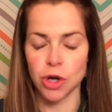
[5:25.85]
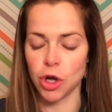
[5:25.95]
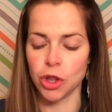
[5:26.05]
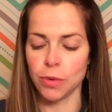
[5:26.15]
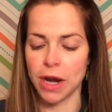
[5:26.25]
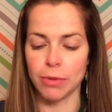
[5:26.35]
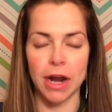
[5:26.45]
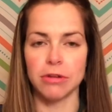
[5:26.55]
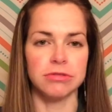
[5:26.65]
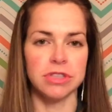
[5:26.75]
all the way
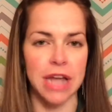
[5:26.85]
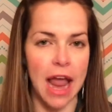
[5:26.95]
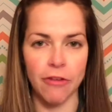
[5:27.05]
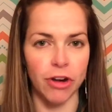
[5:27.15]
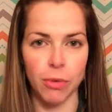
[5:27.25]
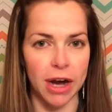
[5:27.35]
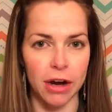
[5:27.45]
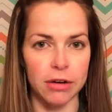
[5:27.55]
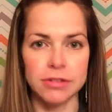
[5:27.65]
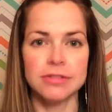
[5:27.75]
around,
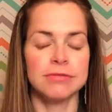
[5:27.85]
everywhere.